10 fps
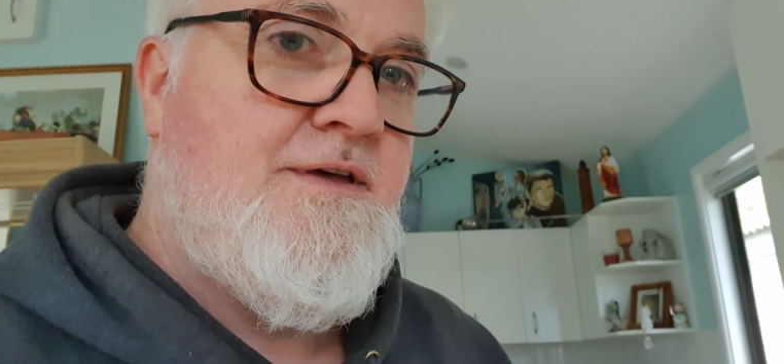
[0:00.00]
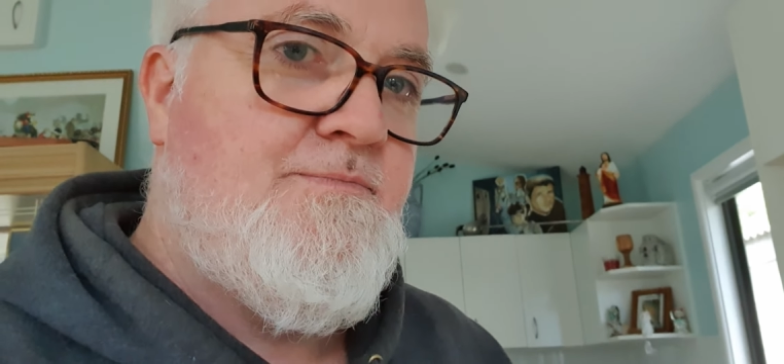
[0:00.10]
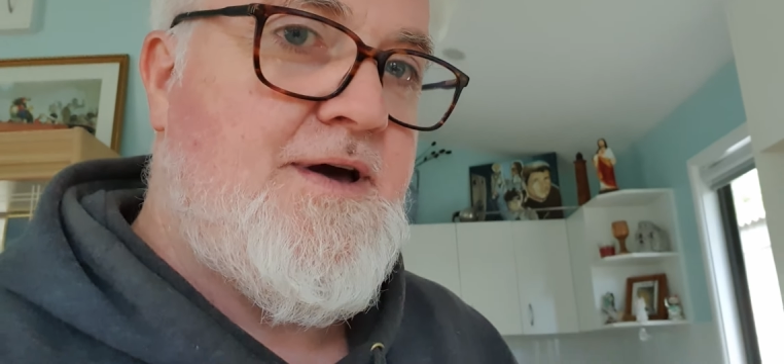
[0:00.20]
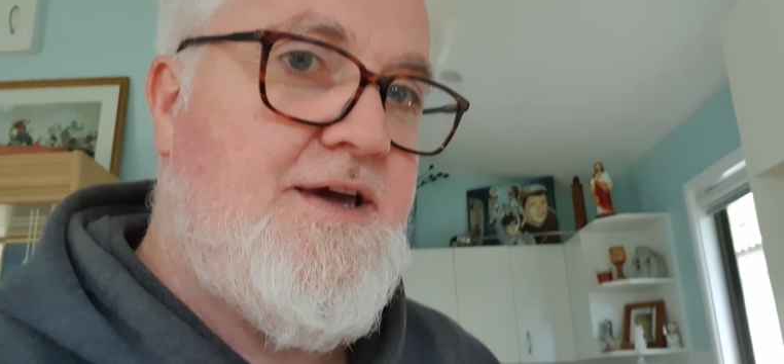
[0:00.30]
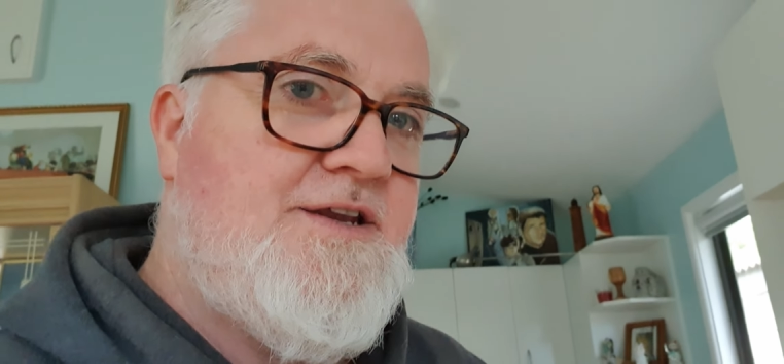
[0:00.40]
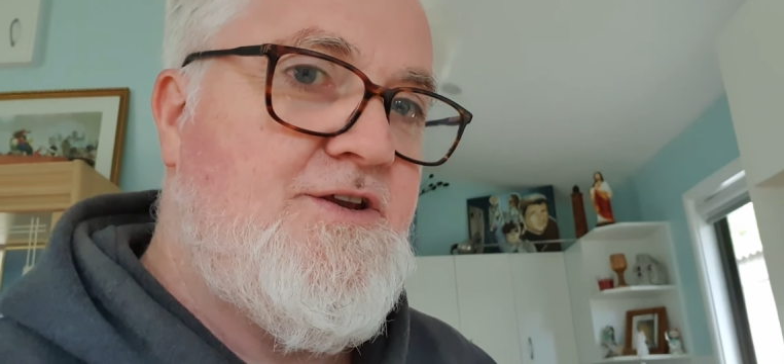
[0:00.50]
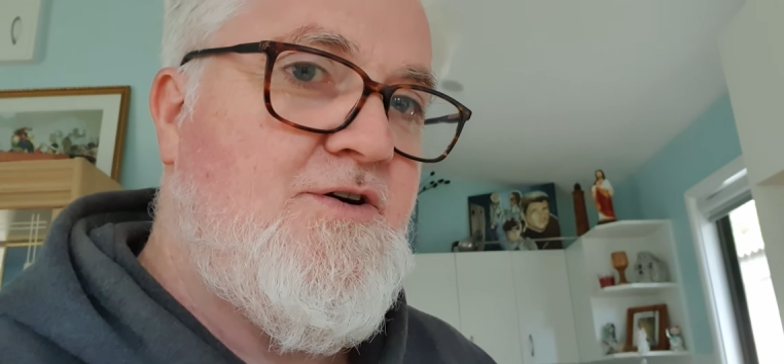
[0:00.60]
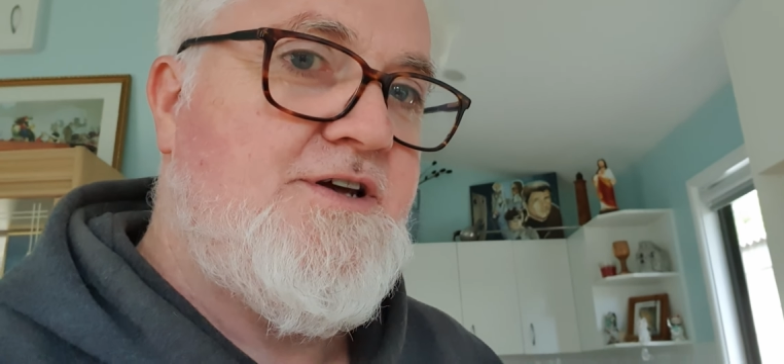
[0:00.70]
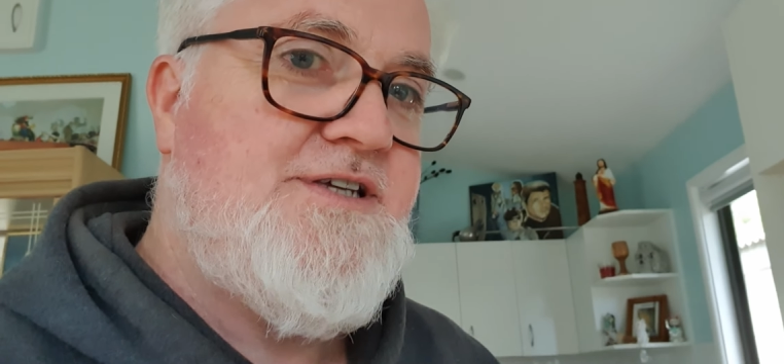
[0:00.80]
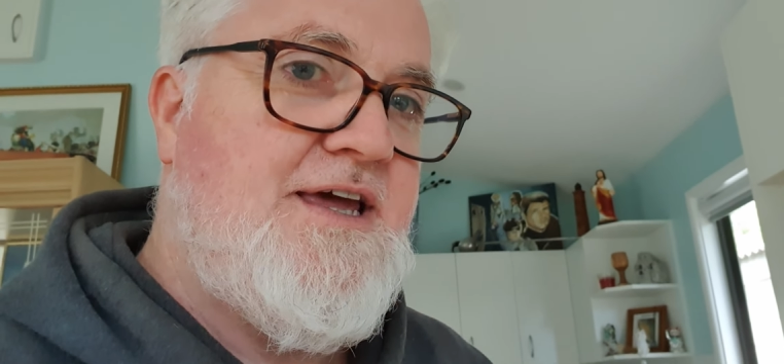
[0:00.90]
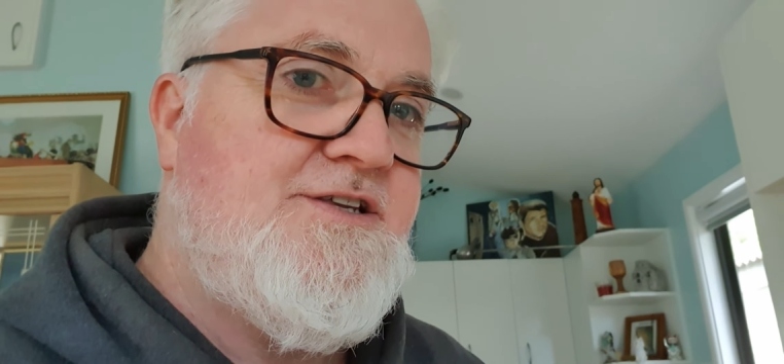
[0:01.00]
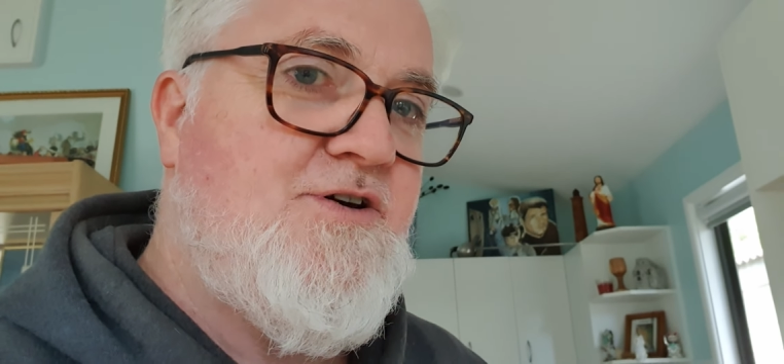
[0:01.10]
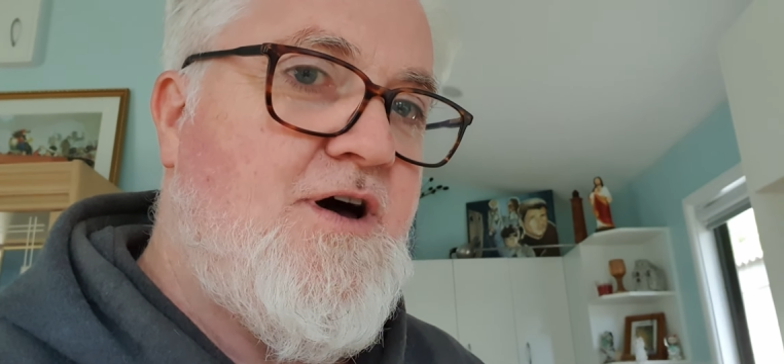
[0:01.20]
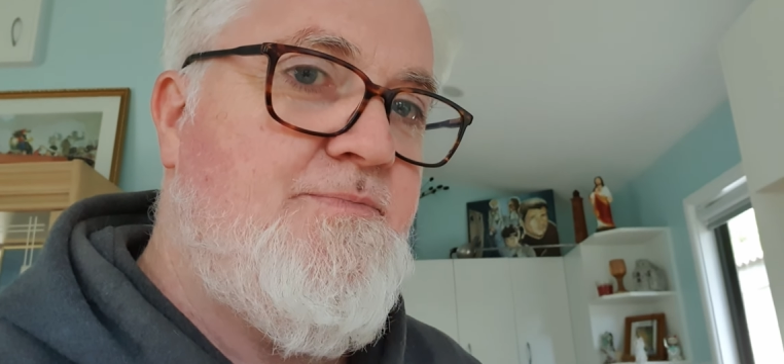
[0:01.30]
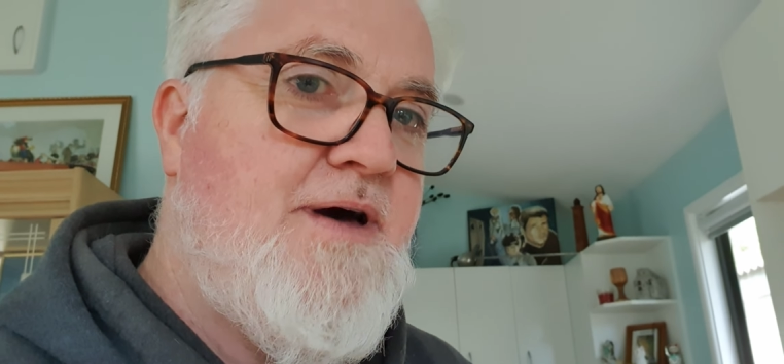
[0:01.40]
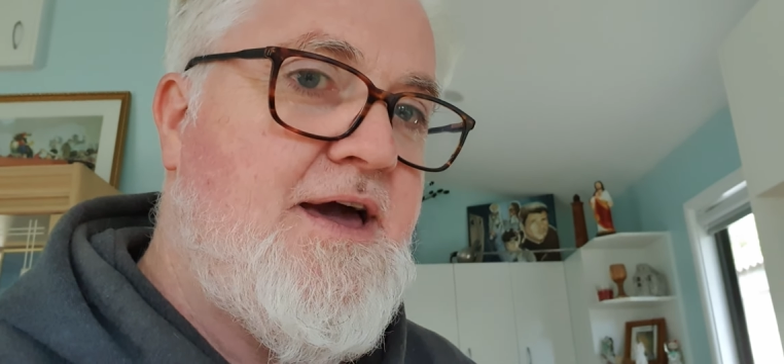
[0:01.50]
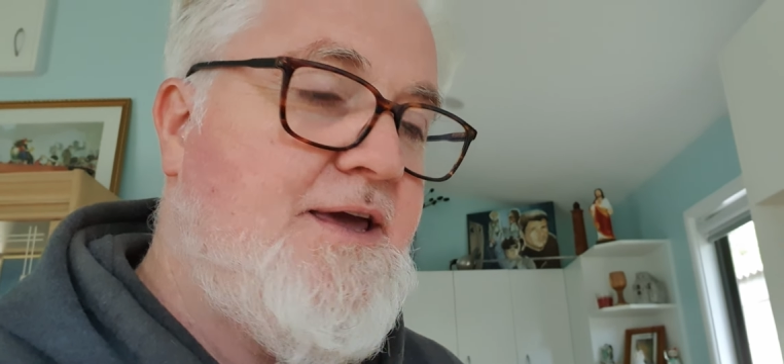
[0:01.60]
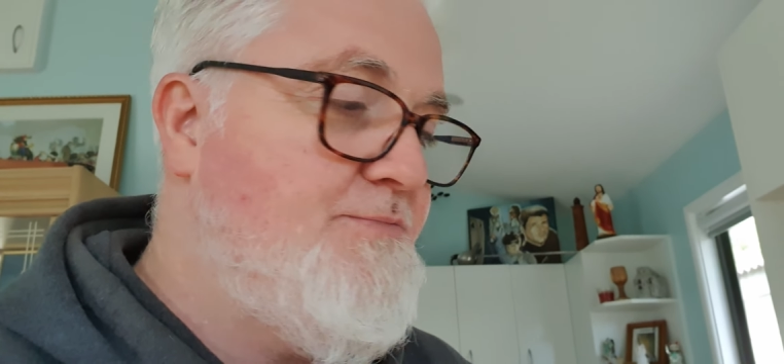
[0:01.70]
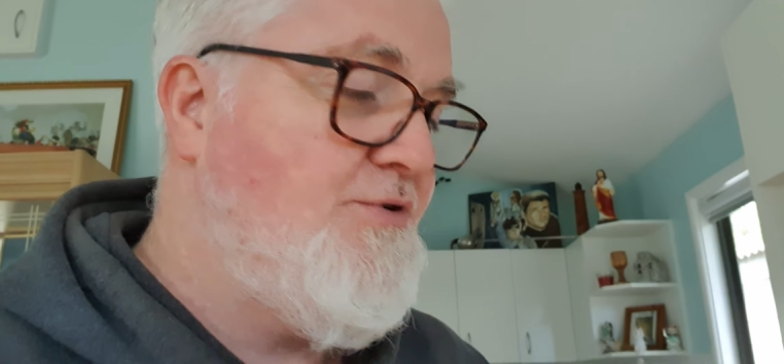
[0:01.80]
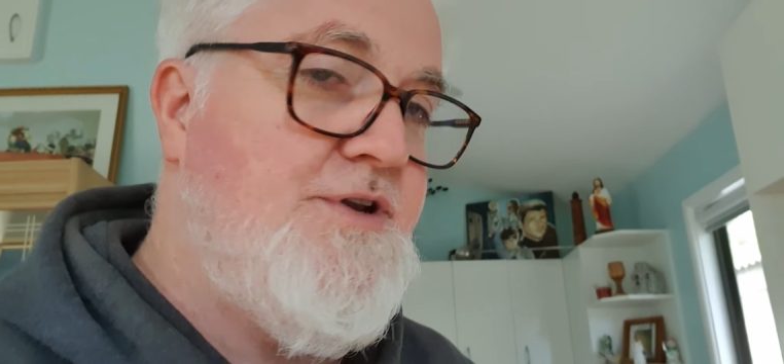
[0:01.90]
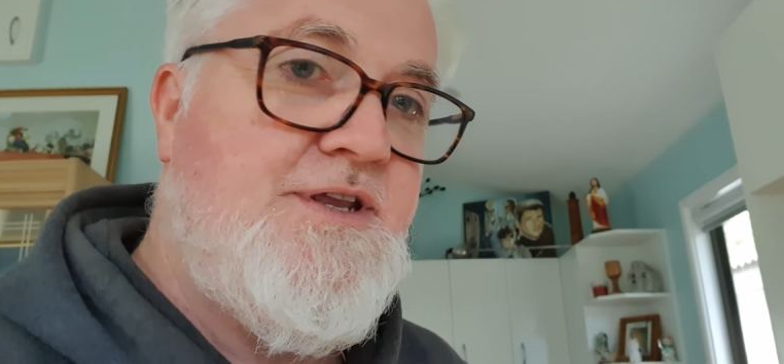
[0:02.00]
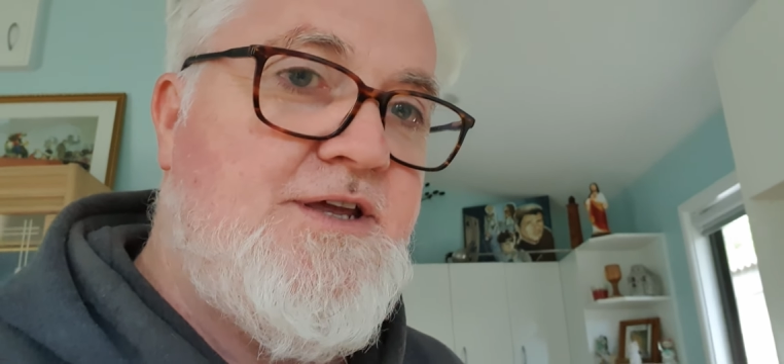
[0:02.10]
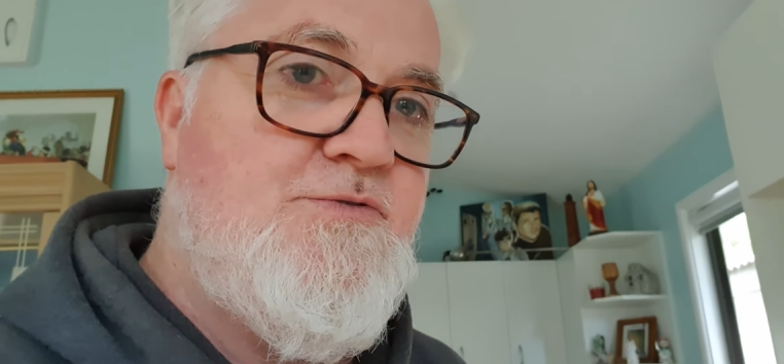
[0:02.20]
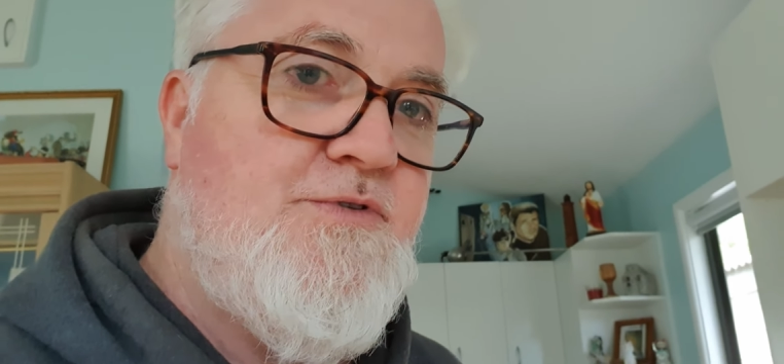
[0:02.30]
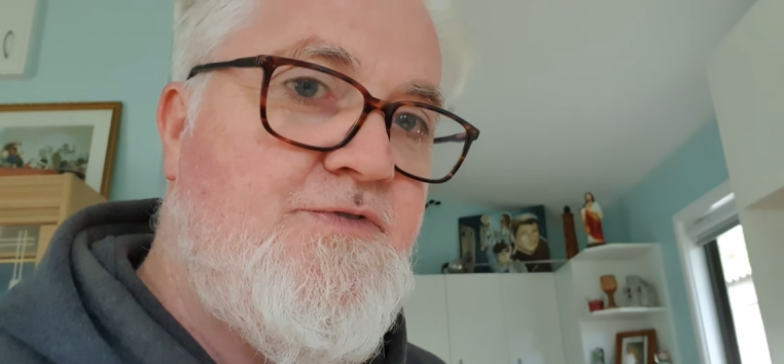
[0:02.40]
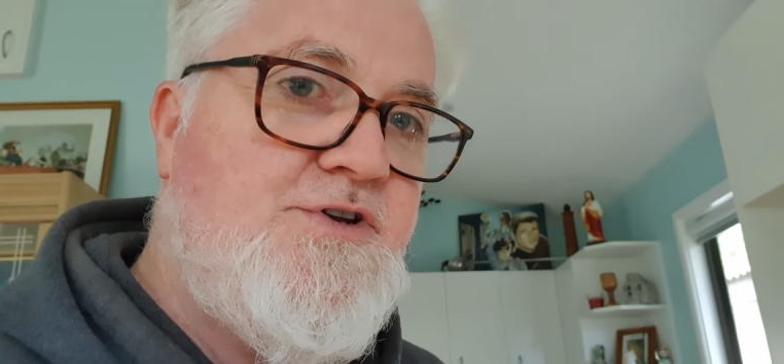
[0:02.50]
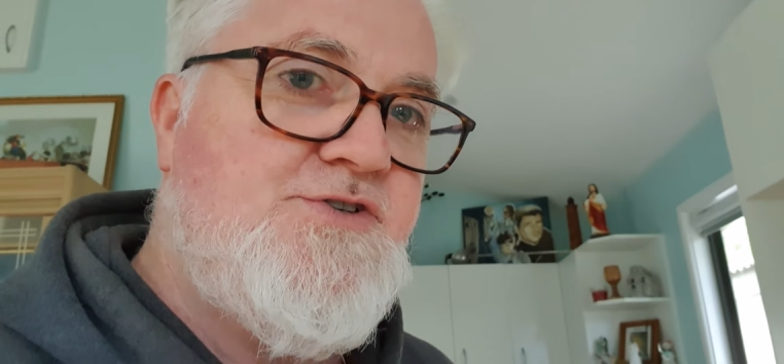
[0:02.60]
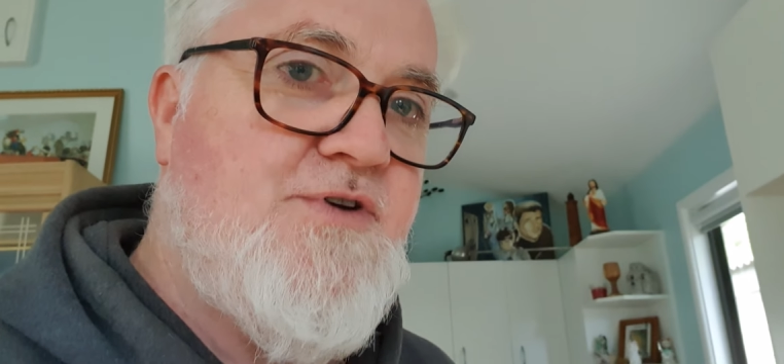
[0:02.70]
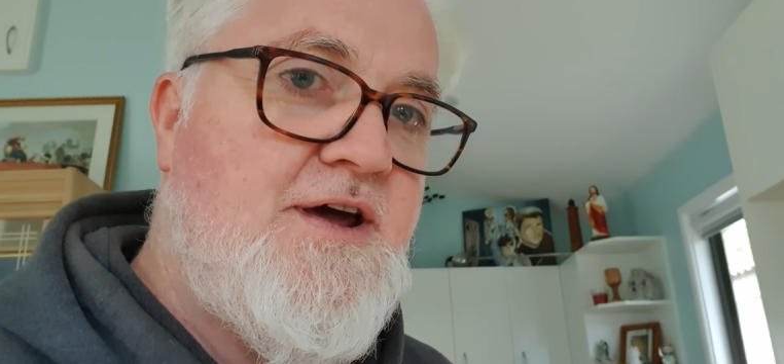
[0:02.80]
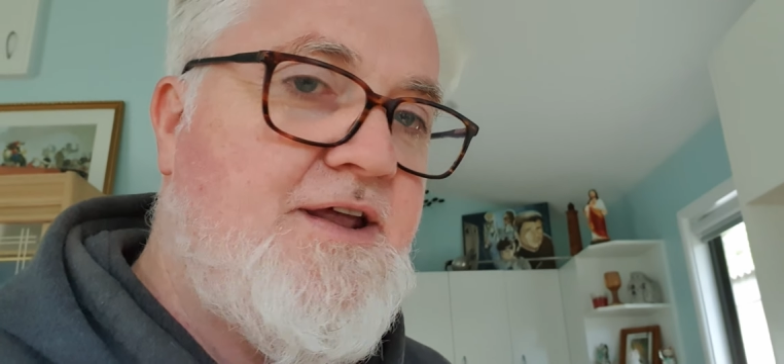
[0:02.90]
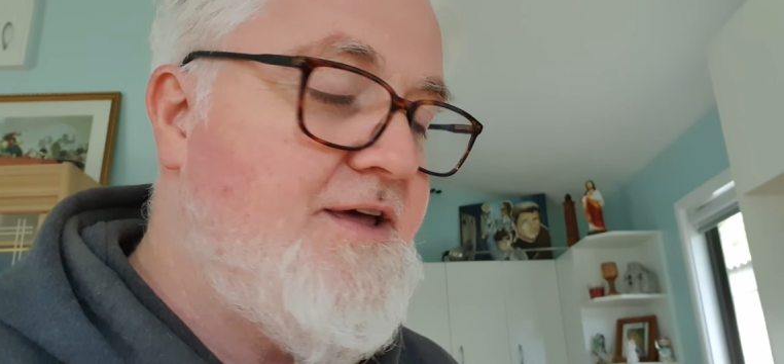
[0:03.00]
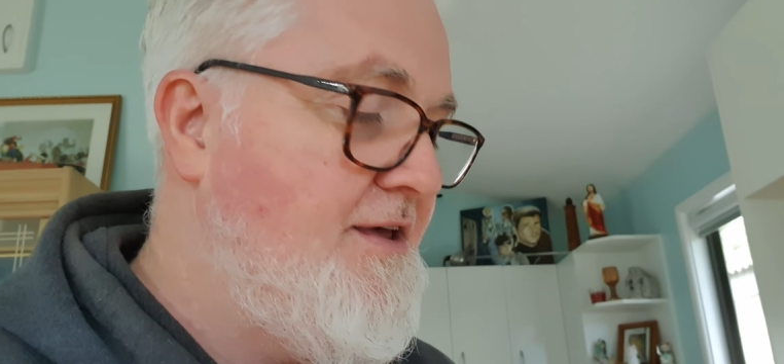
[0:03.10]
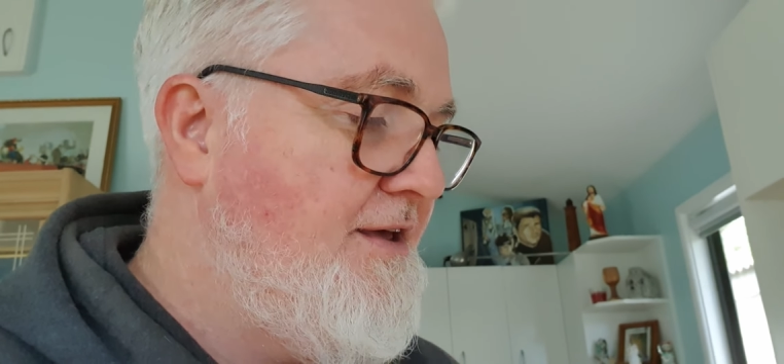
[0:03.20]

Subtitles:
make it a nice airtight pack and put it in your refrigerator,